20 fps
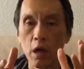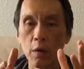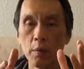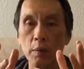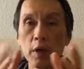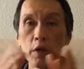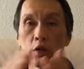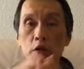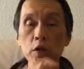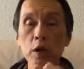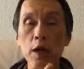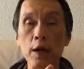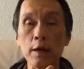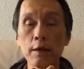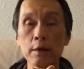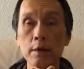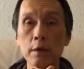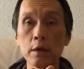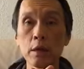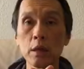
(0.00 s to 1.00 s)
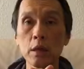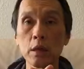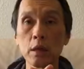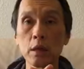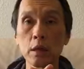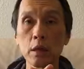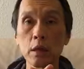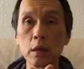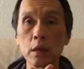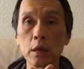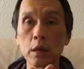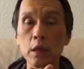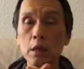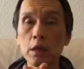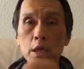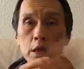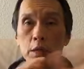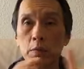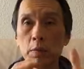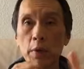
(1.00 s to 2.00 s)
martial arts. It
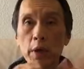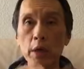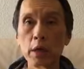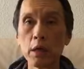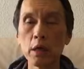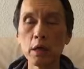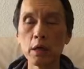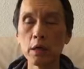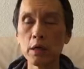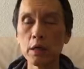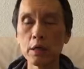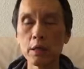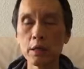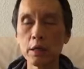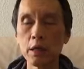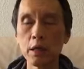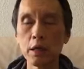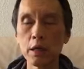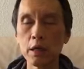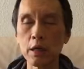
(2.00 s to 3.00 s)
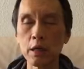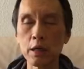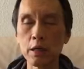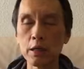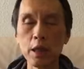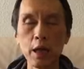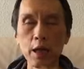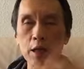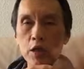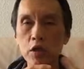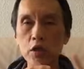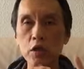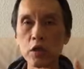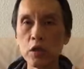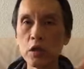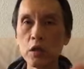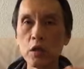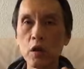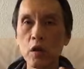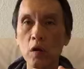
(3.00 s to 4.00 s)
doesn't matter if it is Tai
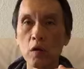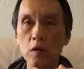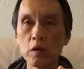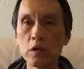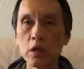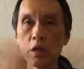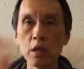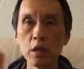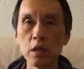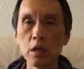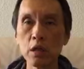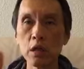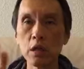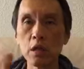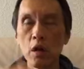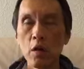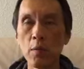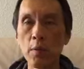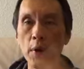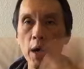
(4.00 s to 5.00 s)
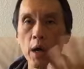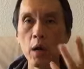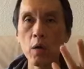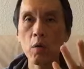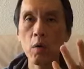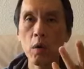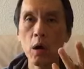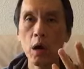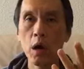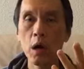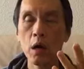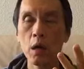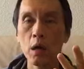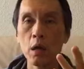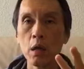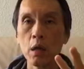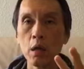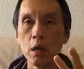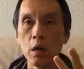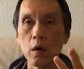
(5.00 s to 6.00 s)
Chi or Xing Yi or Bagua
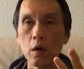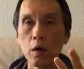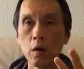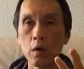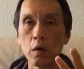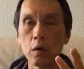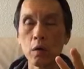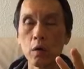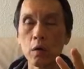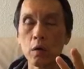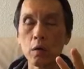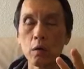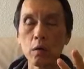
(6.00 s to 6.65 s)
or